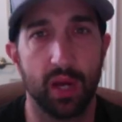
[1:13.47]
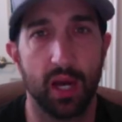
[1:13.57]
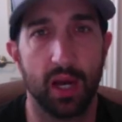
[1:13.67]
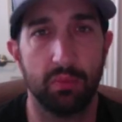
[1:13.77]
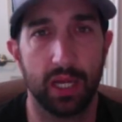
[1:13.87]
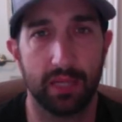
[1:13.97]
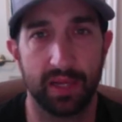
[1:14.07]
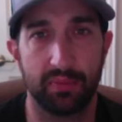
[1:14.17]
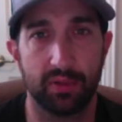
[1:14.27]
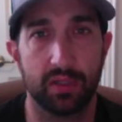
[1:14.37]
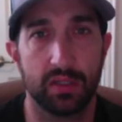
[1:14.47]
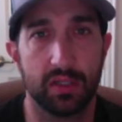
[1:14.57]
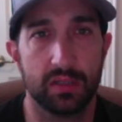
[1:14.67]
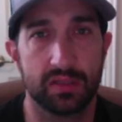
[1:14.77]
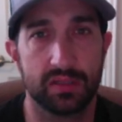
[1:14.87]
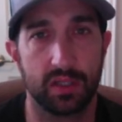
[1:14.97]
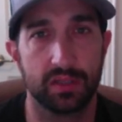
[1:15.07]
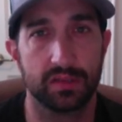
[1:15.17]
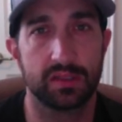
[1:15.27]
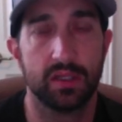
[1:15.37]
of black pepper, salt,